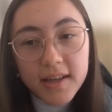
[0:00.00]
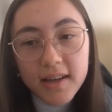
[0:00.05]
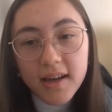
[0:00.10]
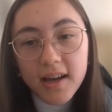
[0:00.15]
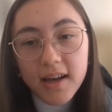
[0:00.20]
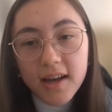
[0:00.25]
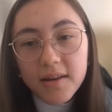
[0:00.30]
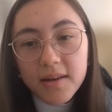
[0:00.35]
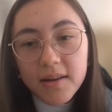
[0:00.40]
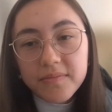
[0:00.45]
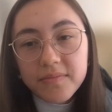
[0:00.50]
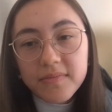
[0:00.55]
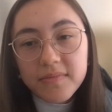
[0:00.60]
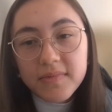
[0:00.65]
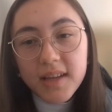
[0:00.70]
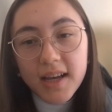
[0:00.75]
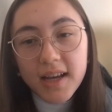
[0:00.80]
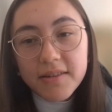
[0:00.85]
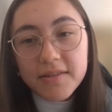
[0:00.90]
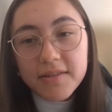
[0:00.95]
Um, mm.
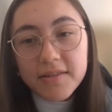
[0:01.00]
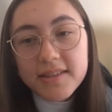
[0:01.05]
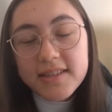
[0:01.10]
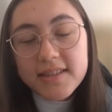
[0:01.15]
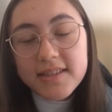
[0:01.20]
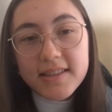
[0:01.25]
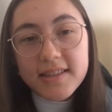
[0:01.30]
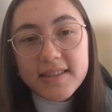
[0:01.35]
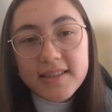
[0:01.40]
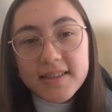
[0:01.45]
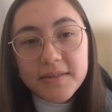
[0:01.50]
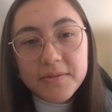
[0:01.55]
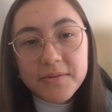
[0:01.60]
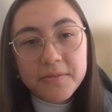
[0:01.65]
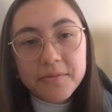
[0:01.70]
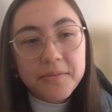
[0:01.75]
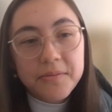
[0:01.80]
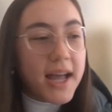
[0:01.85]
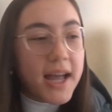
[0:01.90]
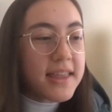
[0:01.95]
I would say it's,
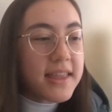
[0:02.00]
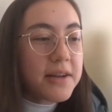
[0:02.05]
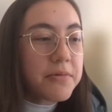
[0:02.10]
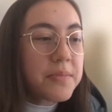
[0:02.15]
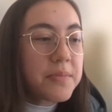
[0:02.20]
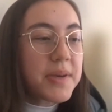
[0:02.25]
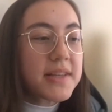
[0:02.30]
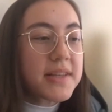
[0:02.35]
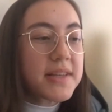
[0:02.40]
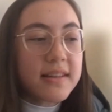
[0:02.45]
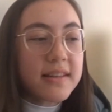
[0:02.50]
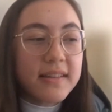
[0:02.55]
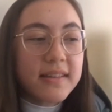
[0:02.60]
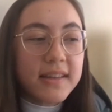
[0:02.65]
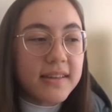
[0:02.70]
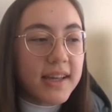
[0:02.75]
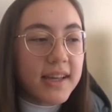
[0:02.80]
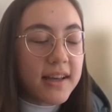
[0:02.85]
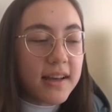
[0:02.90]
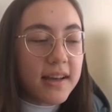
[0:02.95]
I think we're basically
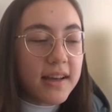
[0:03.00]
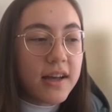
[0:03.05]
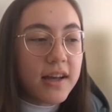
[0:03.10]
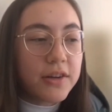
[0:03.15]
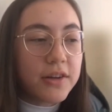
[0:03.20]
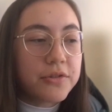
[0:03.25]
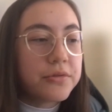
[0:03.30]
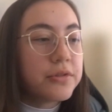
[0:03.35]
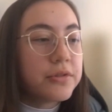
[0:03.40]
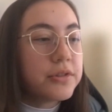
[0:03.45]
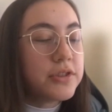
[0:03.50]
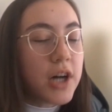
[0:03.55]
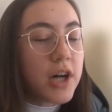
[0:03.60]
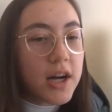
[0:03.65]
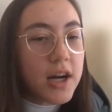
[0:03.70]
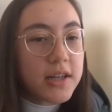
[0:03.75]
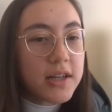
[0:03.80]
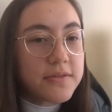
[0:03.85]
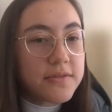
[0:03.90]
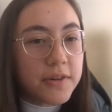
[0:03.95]
like a, a Google
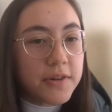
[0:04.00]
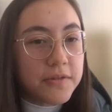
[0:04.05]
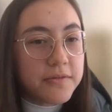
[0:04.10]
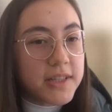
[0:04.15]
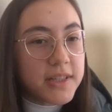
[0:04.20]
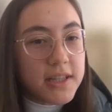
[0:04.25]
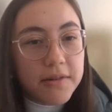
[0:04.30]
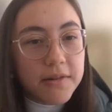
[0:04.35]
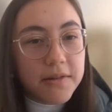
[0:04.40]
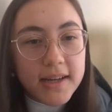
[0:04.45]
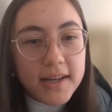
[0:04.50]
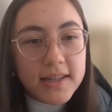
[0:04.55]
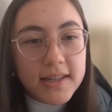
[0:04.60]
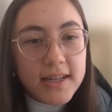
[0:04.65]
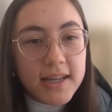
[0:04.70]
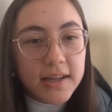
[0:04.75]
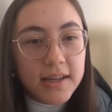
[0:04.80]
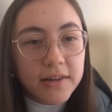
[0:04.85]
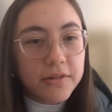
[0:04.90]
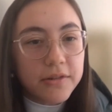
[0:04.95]
Docs for video
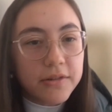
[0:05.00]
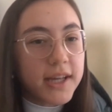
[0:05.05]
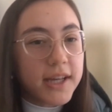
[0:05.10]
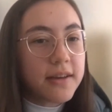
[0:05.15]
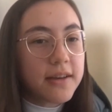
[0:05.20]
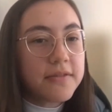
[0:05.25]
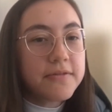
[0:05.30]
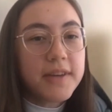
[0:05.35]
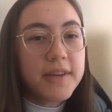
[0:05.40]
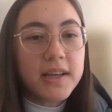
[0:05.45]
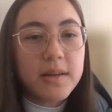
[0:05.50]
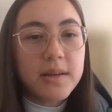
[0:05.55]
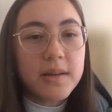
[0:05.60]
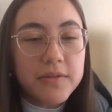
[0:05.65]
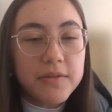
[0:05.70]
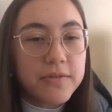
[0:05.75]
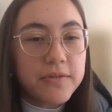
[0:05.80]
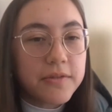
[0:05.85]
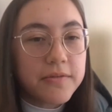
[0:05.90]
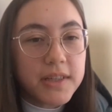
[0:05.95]
editing, or like a
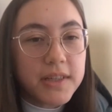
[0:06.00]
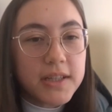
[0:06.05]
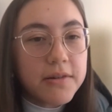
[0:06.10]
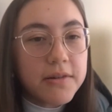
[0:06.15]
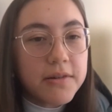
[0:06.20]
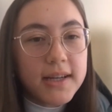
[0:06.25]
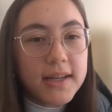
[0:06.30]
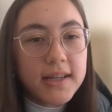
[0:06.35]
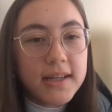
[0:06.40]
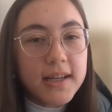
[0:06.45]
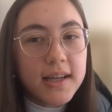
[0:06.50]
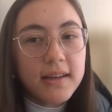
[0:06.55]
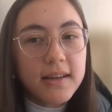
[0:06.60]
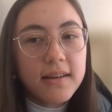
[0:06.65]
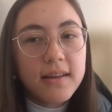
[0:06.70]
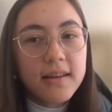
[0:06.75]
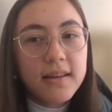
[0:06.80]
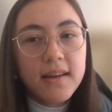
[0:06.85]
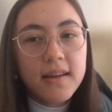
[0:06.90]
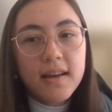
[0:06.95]
Figma for video
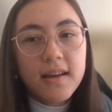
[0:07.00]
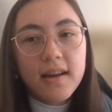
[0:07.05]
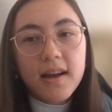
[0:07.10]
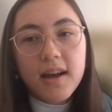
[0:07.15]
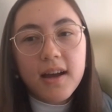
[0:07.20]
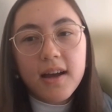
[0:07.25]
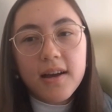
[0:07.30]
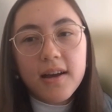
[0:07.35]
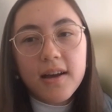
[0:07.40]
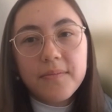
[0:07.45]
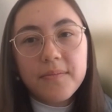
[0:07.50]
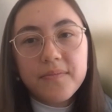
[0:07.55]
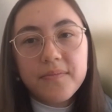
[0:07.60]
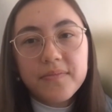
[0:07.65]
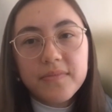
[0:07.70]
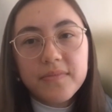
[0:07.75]
editing. Um,